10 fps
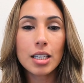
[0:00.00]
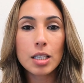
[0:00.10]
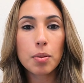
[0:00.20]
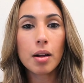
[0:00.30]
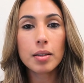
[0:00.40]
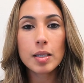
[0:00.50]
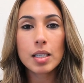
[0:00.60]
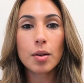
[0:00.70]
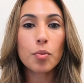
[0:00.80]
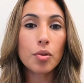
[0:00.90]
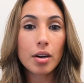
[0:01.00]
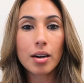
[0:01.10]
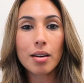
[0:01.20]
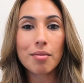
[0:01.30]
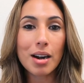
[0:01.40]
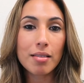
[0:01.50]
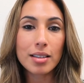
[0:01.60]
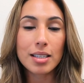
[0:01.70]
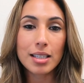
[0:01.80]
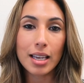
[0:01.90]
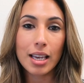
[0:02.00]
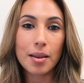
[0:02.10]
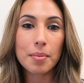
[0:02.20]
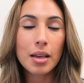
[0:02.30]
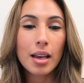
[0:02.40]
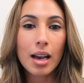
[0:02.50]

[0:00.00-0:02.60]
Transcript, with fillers: It's probably somewhere around the same